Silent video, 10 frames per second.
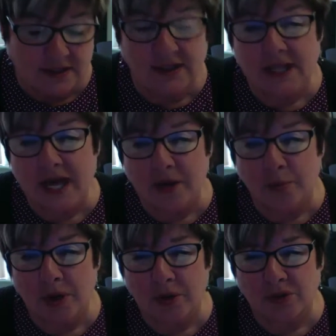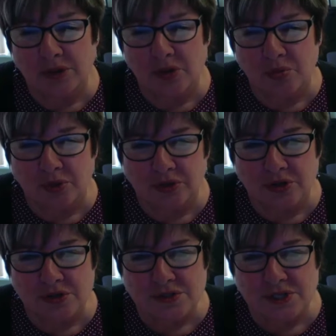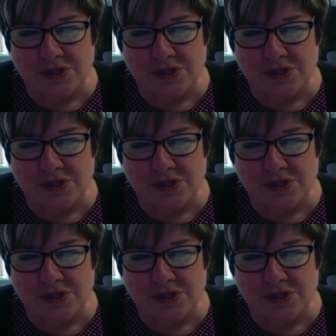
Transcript: a lot about global nursing,